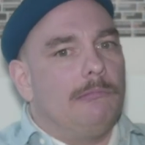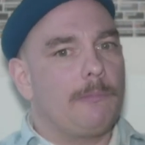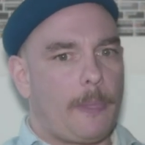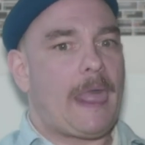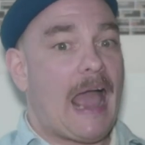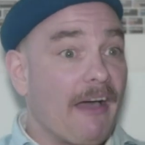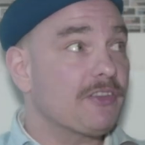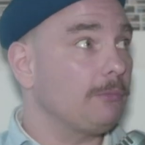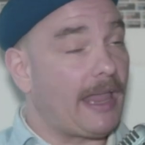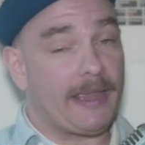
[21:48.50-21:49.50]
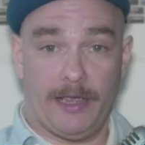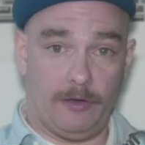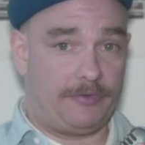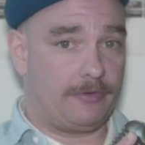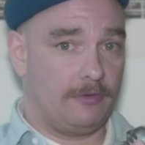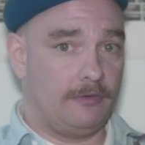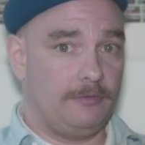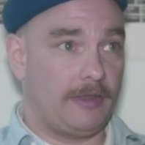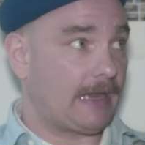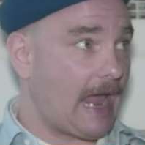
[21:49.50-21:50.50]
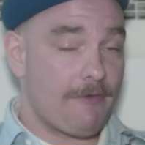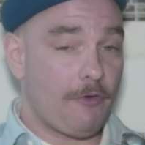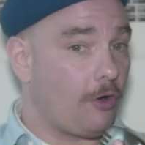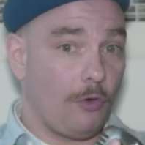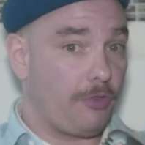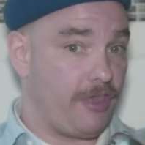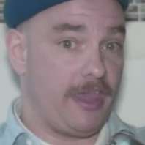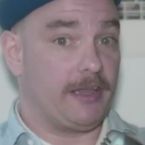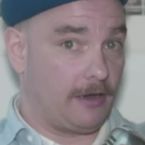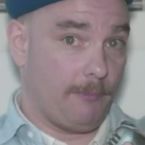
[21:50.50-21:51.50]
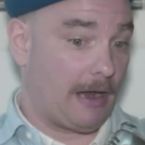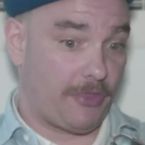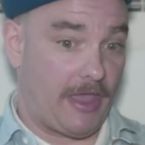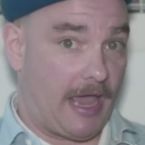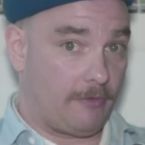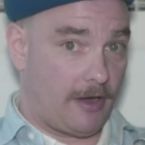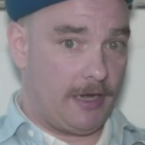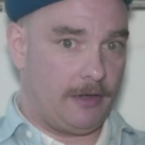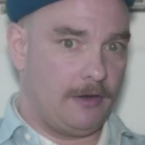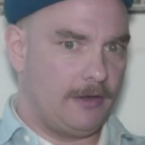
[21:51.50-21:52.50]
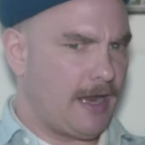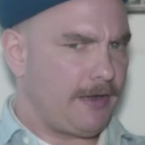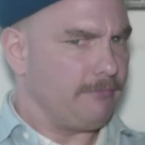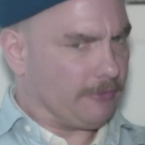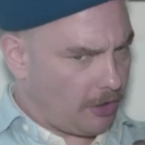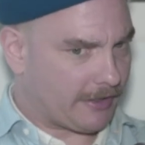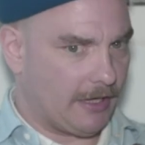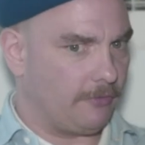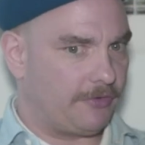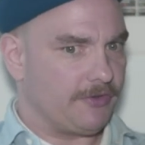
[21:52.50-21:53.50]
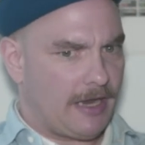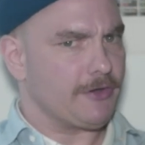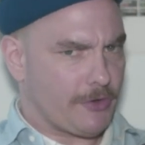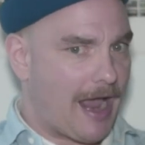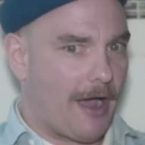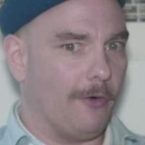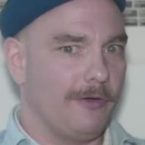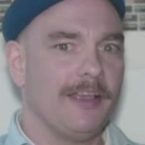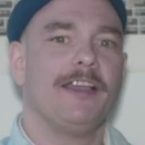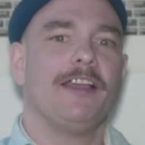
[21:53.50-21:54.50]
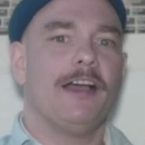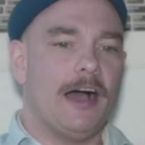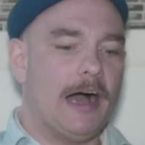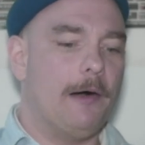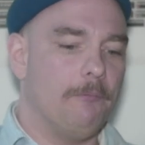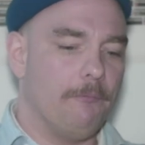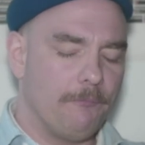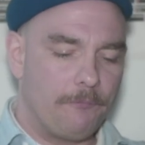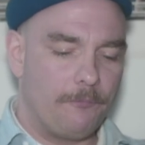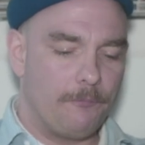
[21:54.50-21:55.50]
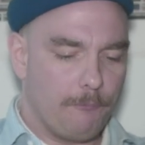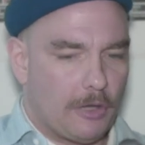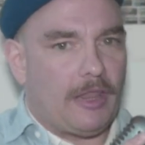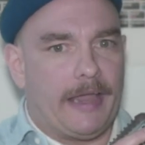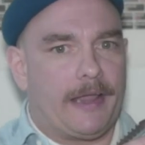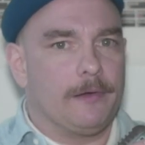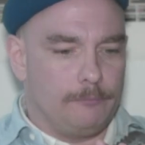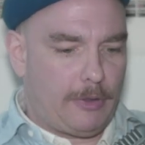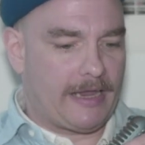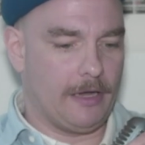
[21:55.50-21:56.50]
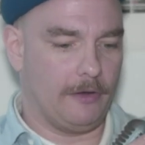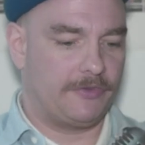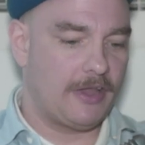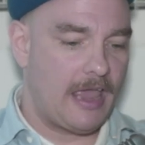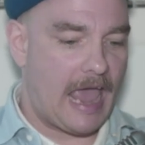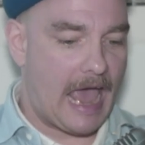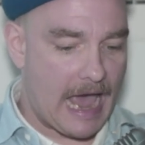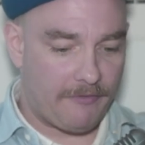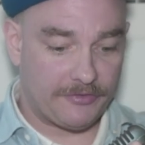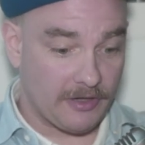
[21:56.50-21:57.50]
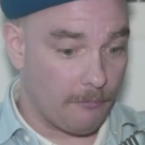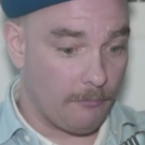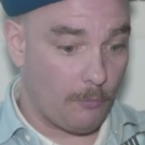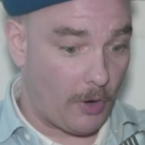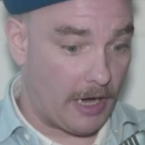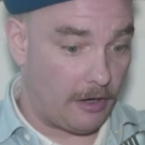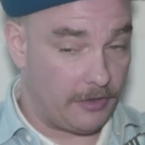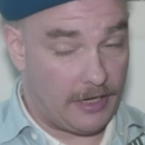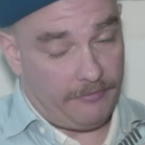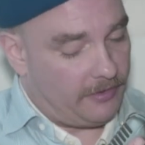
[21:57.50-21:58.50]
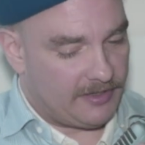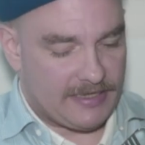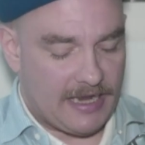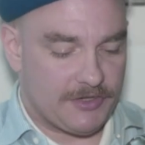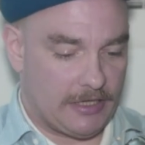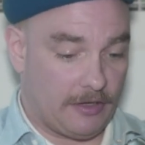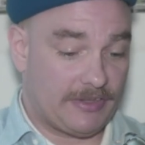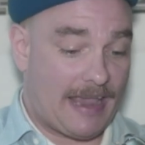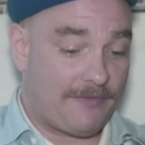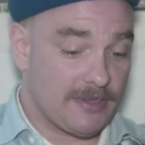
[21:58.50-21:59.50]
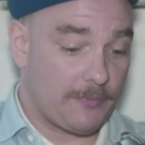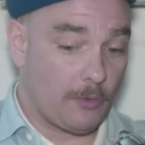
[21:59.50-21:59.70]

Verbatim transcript: have some black elves. Like have a whole thing about that, right? Not dark elves, not drow. Um, but like black elves. Have something where you have East Asian elves. Have something